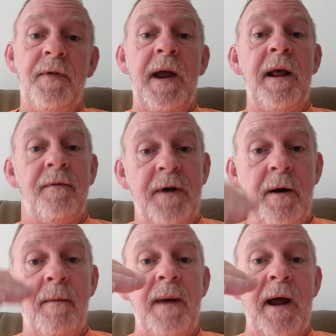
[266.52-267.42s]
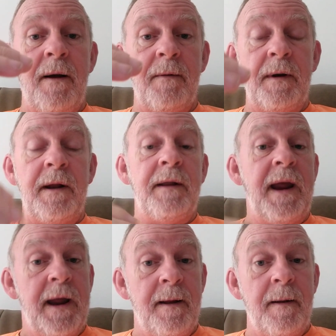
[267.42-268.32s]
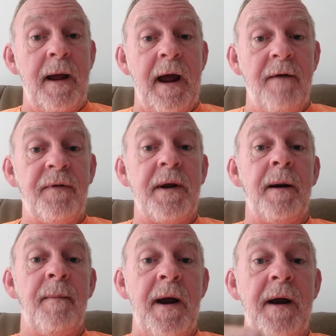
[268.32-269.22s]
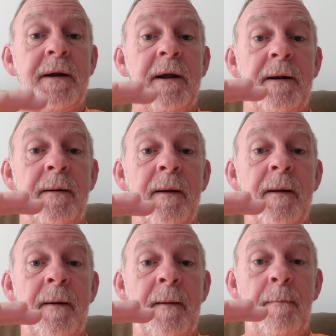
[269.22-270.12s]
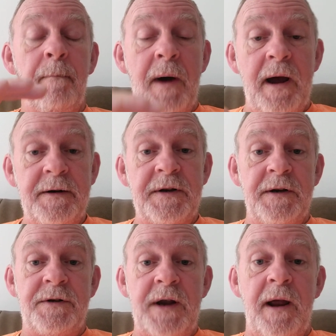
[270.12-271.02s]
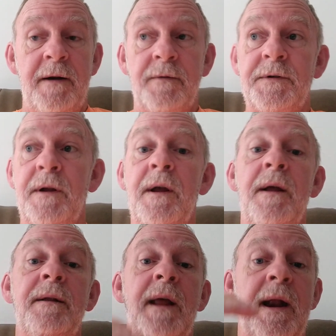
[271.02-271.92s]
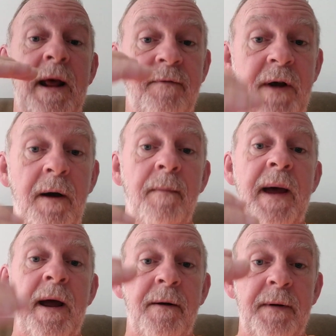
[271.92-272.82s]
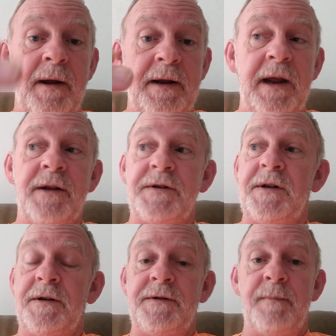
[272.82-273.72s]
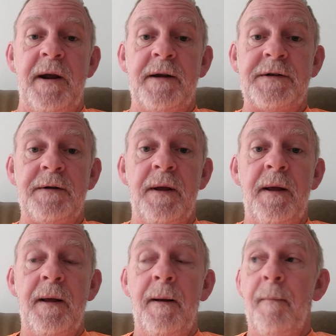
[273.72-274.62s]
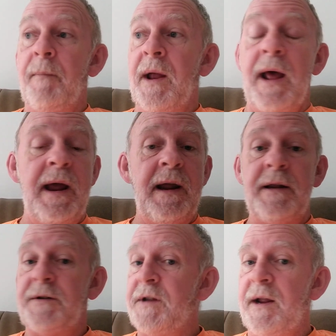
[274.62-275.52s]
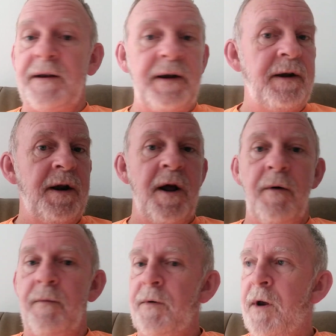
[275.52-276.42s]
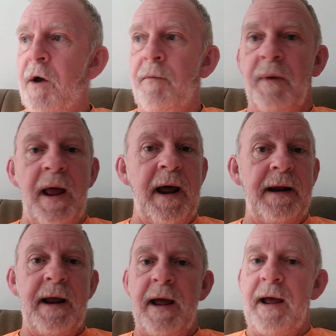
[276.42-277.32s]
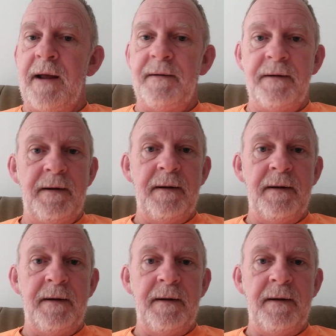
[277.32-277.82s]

that have come out, African American boxing channels that have come out against this mess. But I ain't seen no no black guy,